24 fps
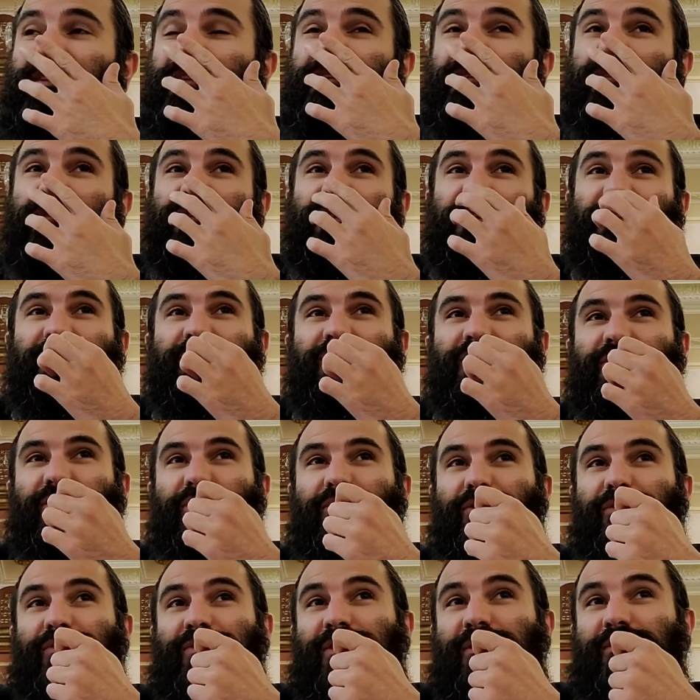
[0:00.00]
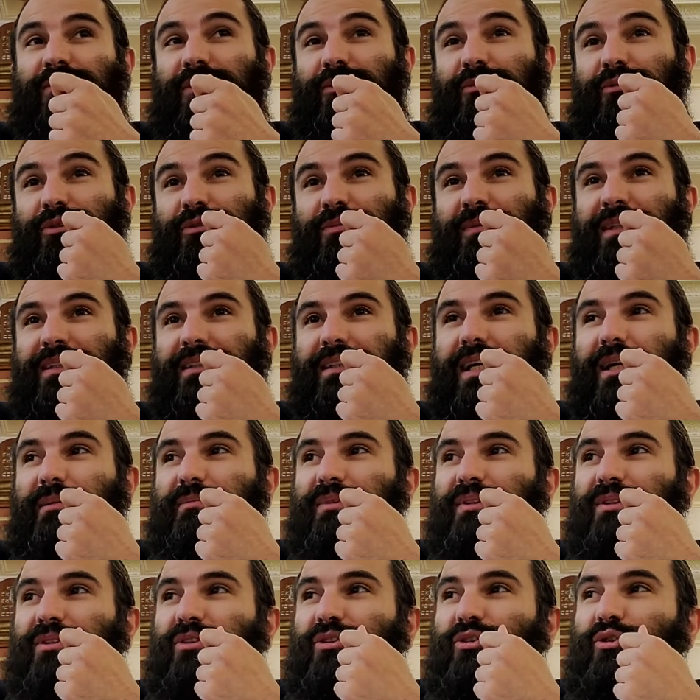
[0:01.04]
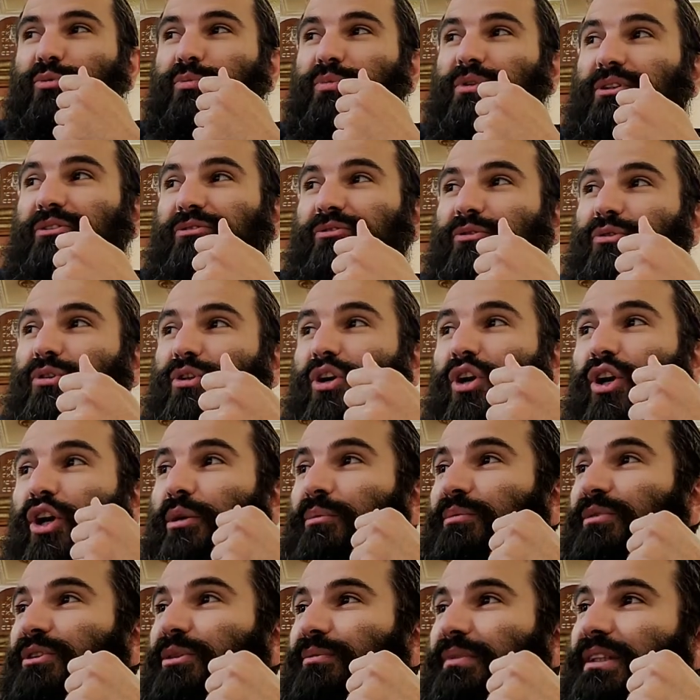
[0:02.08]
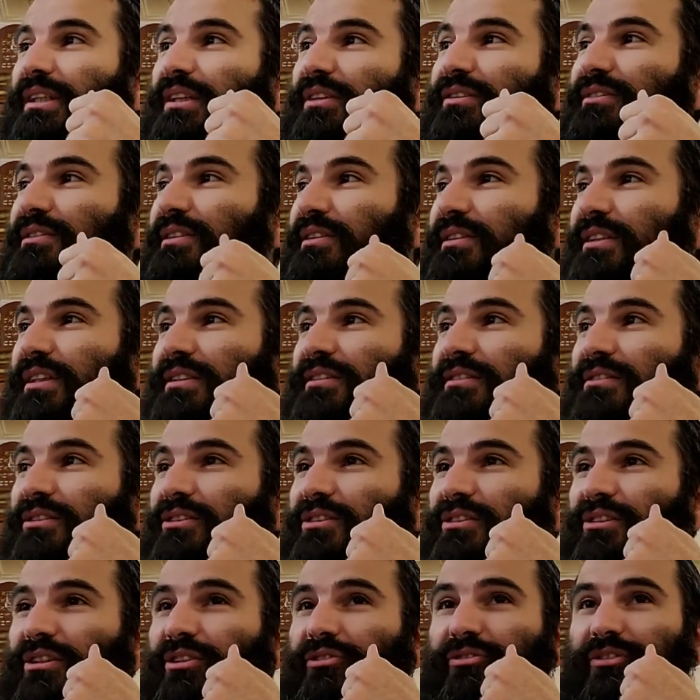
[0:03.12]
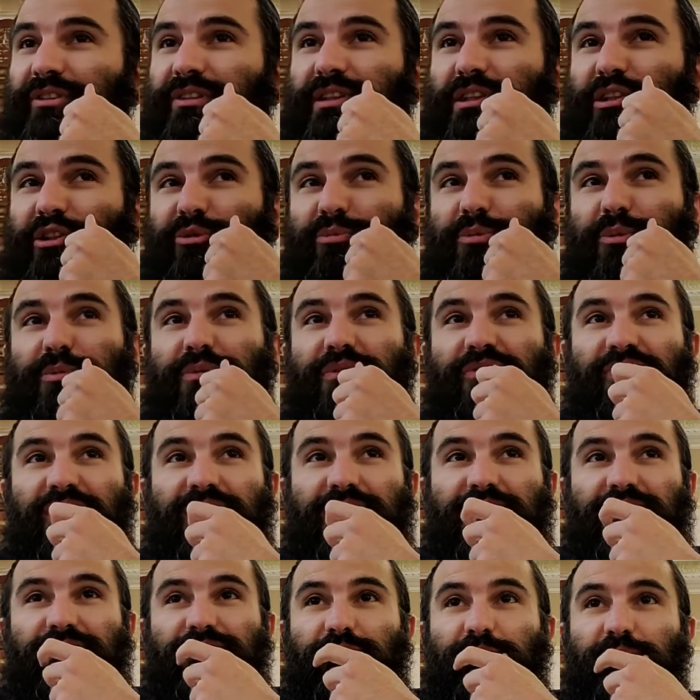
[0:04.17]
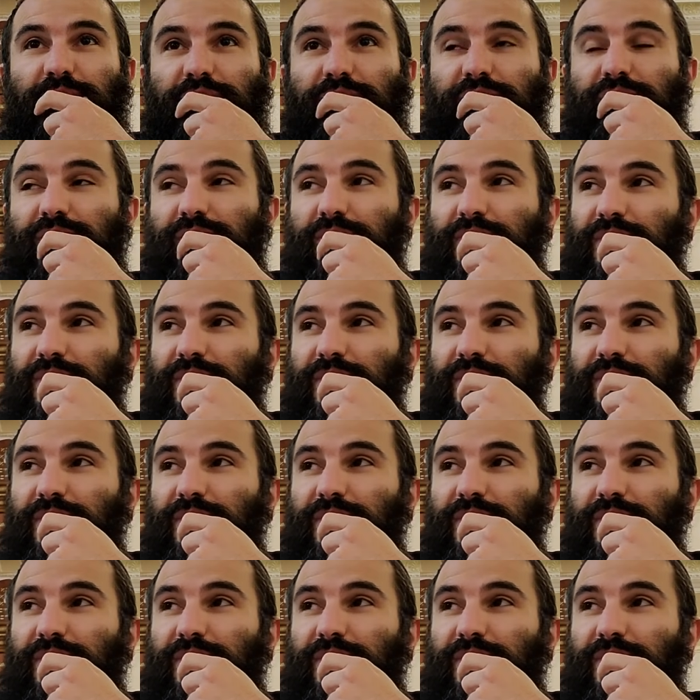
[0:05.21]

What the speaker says: so even though if something was meant to happen to you, but if it would harm somebody else that doesn't deserve it, it will be prevented from you.